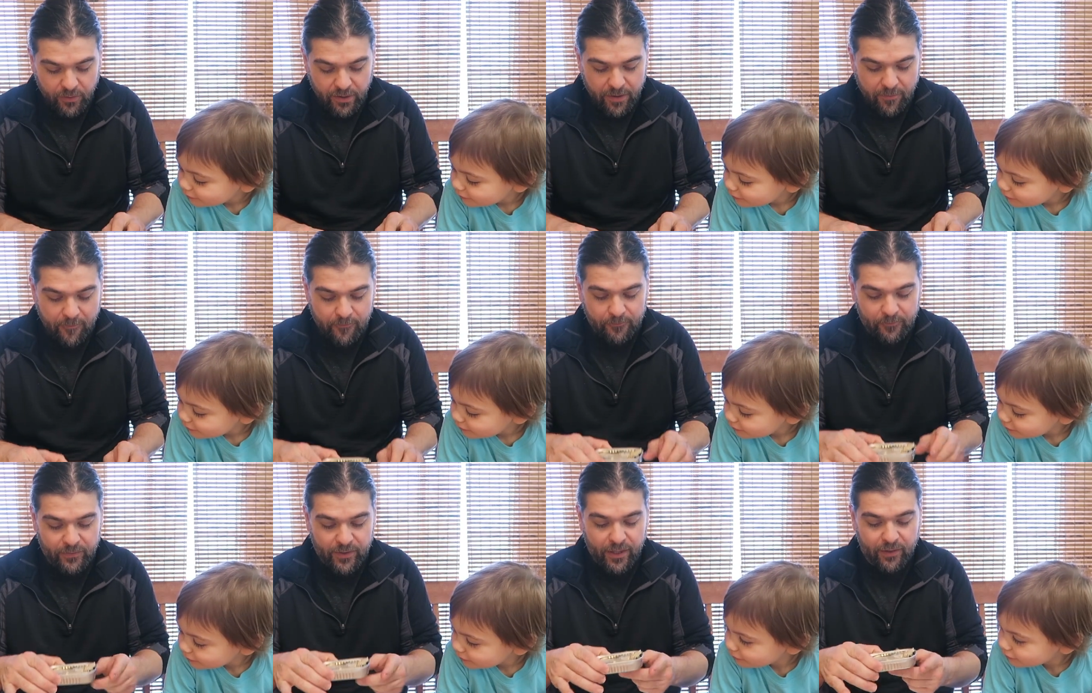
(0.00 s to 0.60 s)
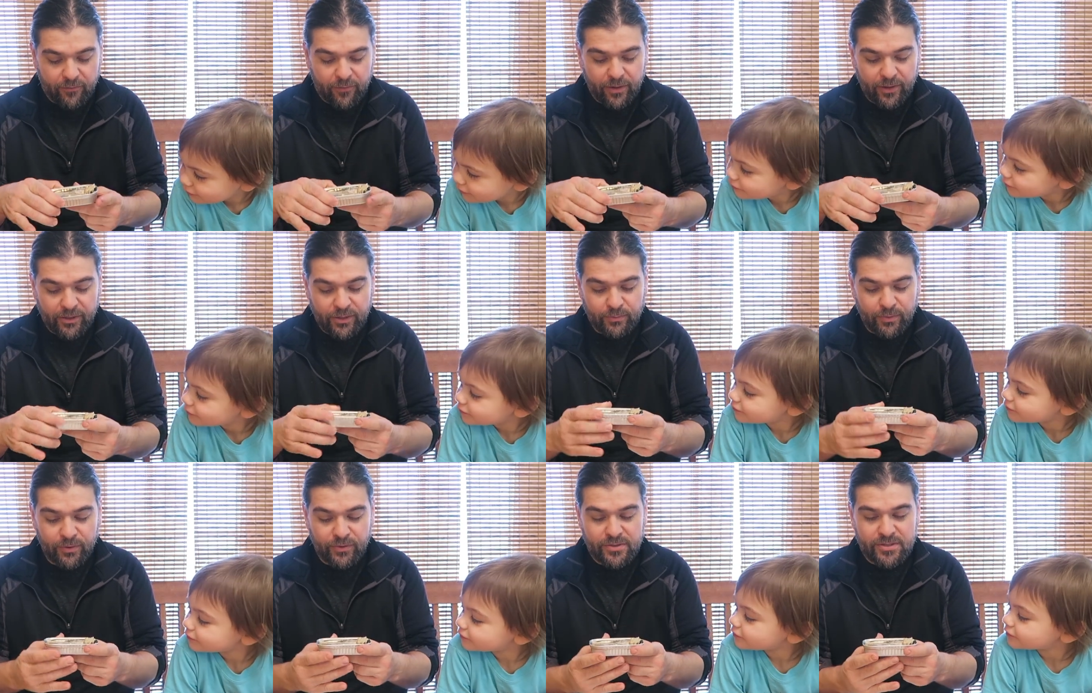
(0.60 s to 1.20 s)
Speaker 1: Okay. They're
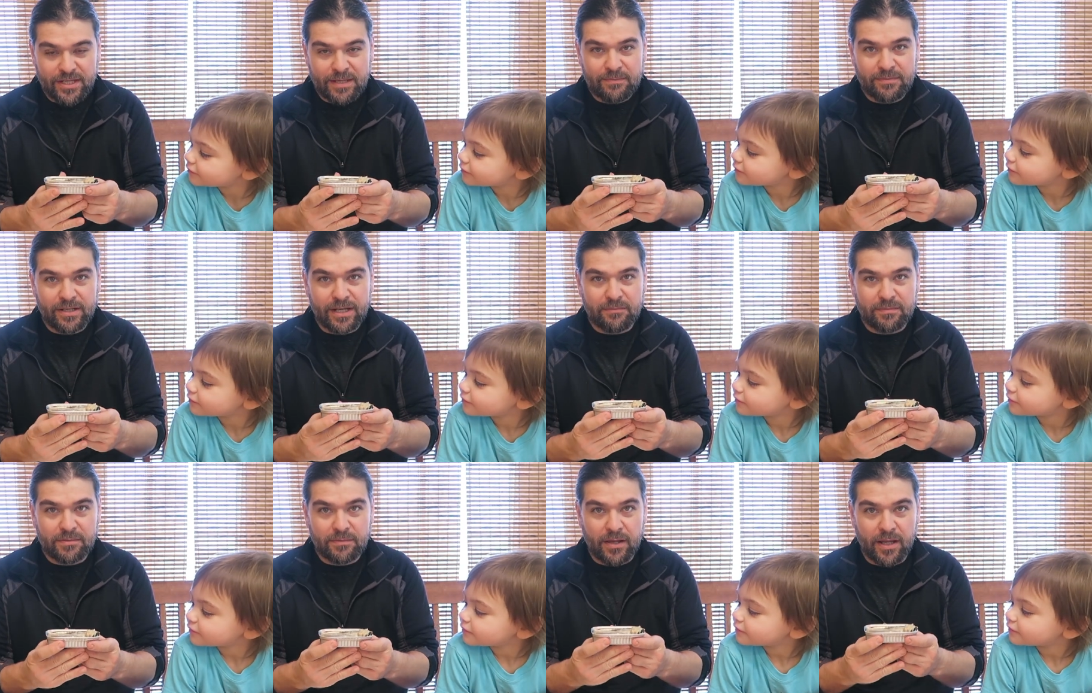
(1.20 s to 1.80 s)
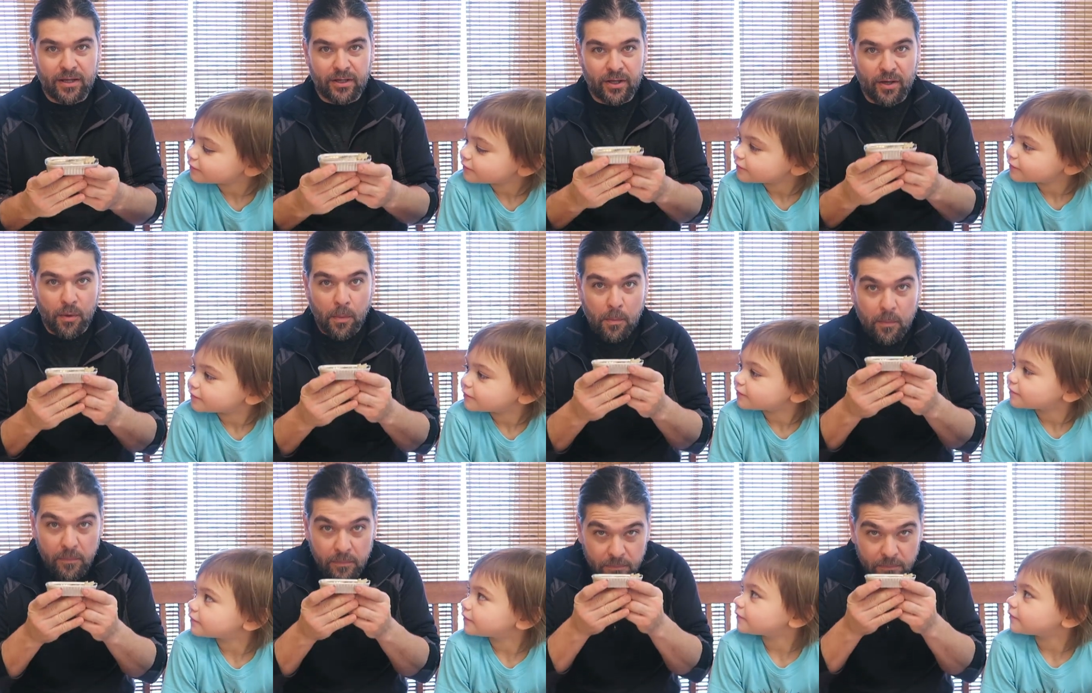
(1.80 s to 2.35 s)
both at the same time. Smell and go.